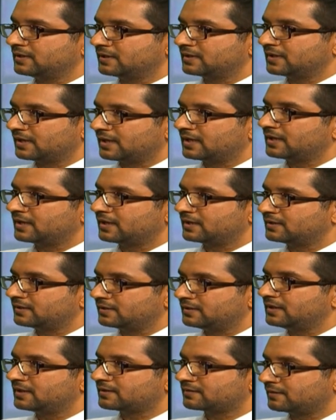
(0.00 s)

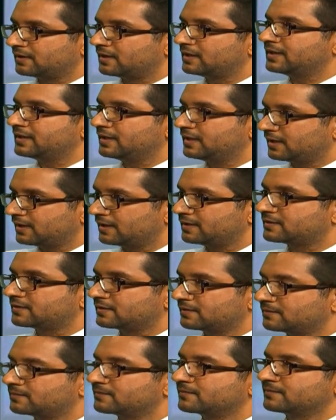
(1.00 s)
there's a real
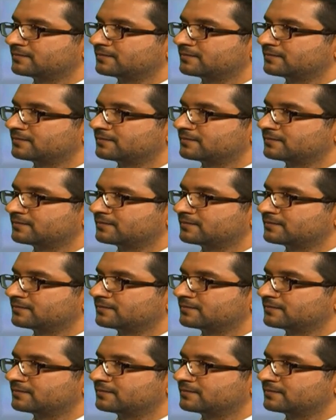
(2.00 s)
indication.